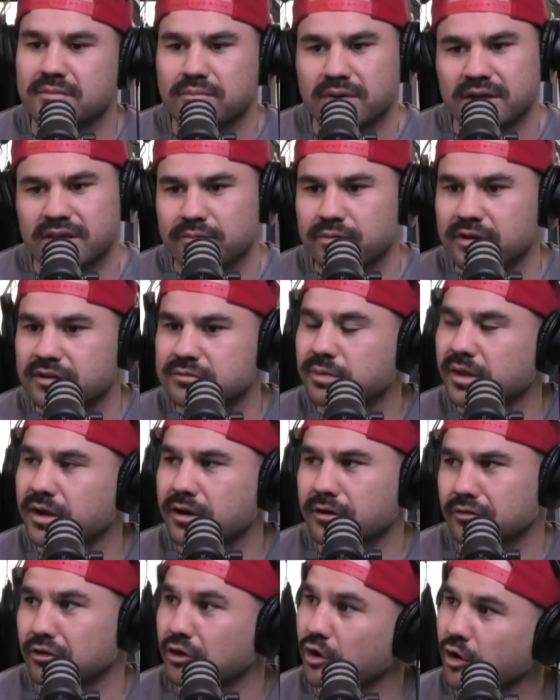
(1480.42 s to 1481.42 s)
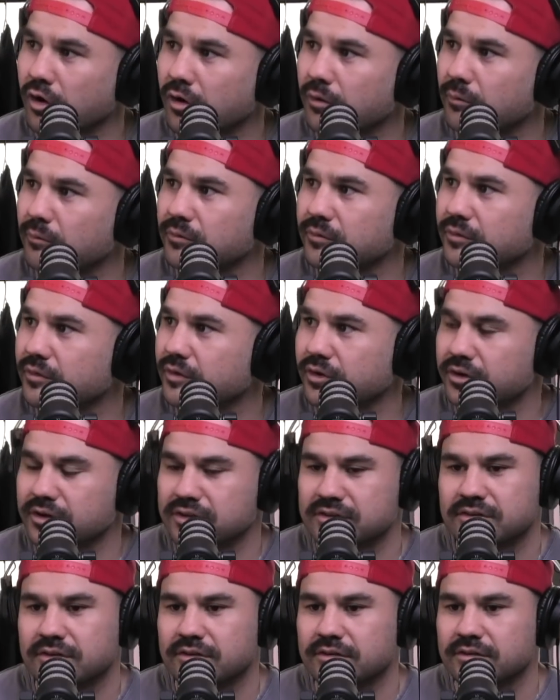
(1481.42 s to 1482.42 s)
can be the best player in the comp on
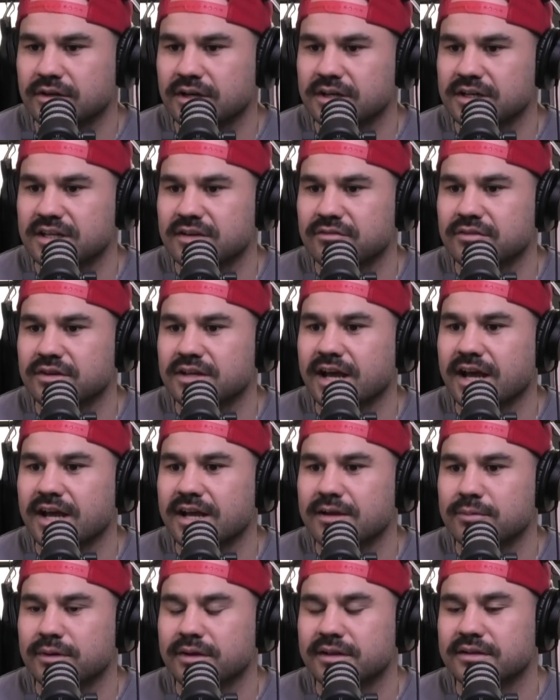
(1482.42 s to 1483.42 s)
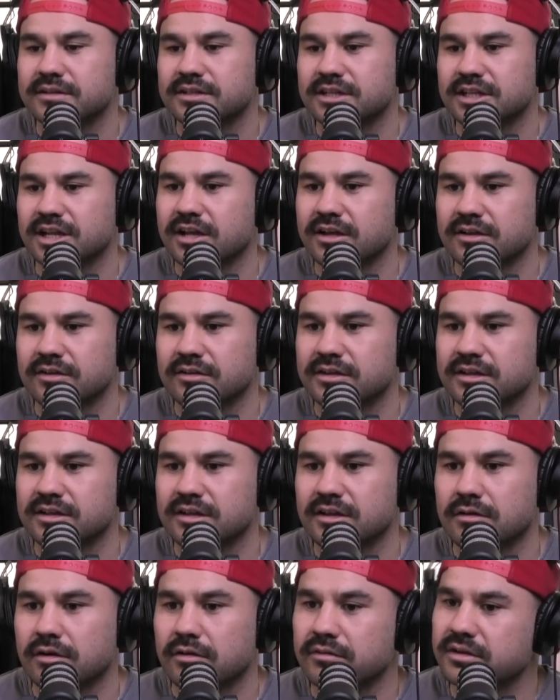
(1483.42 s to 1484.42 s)
any given day, but
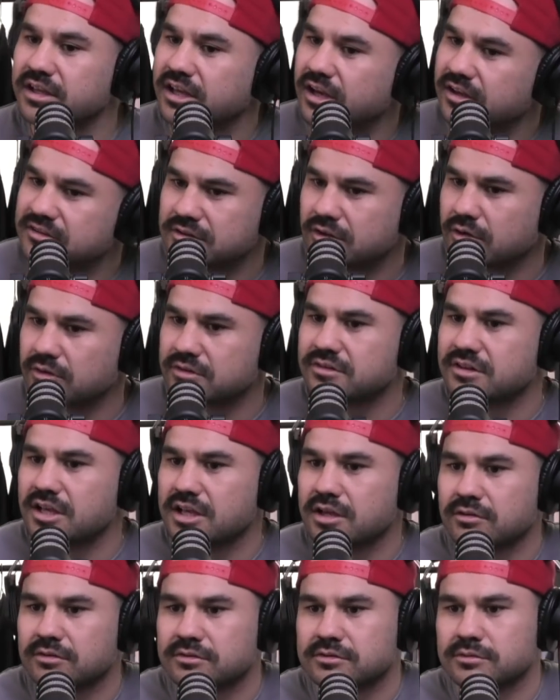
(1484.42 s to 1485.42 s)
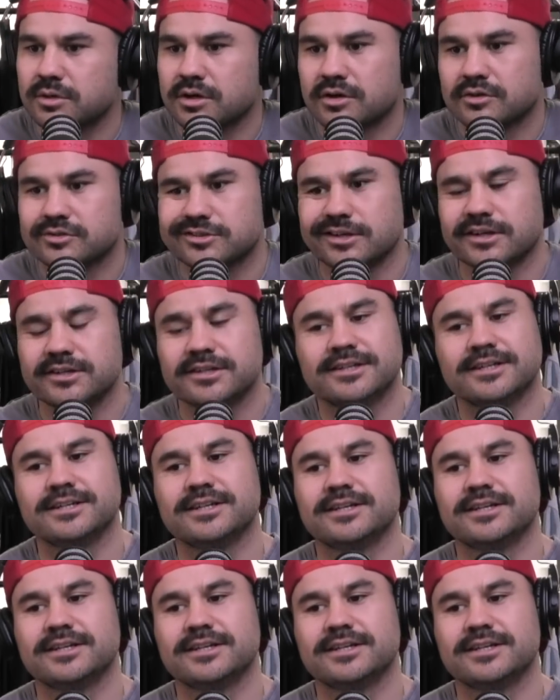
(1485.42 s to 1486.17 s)
he has the odd stinker as well. So.